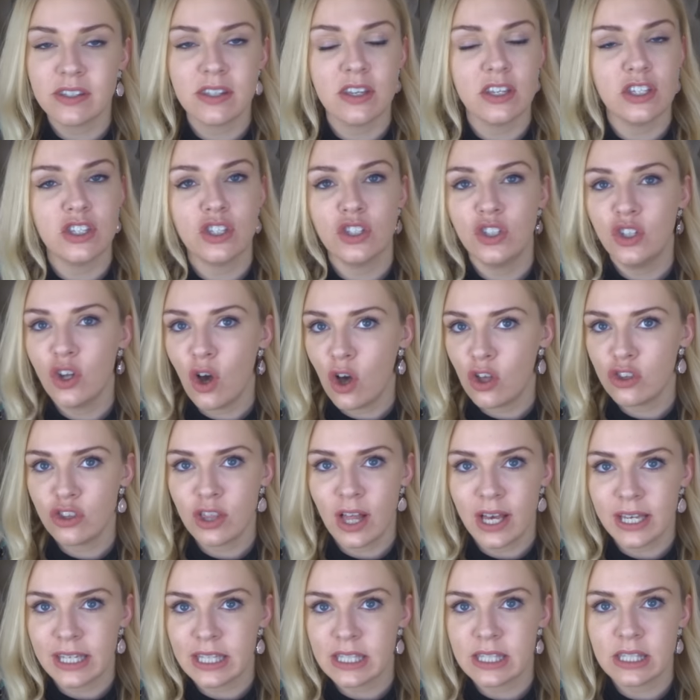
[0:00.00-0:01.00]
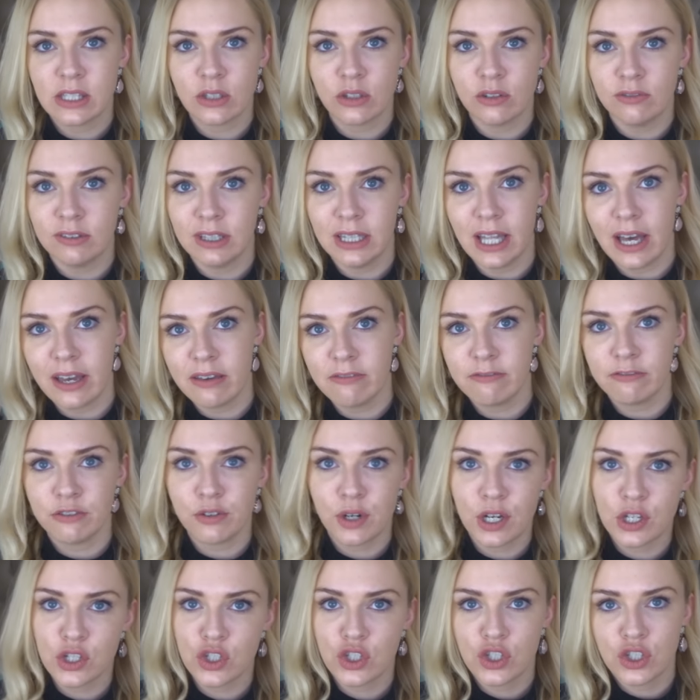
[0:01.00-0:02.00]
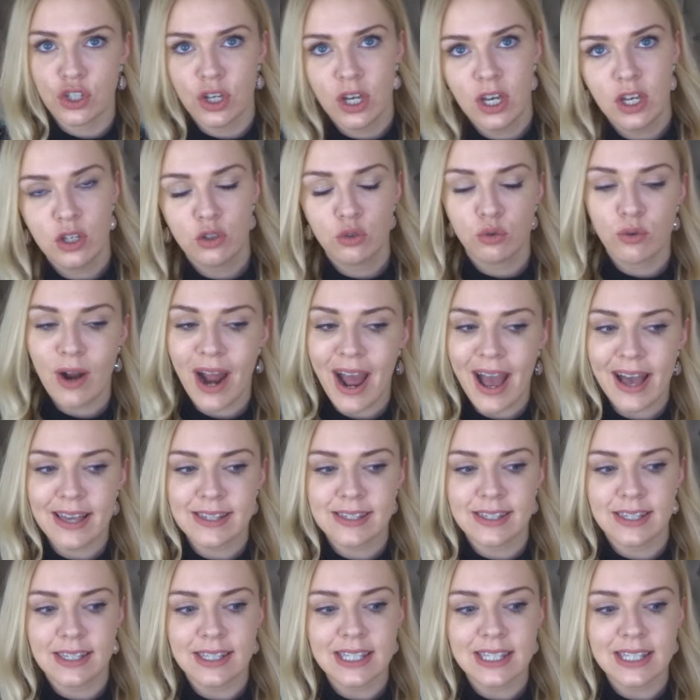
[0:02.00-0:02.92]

So it's not like a sort of light, fresh grass.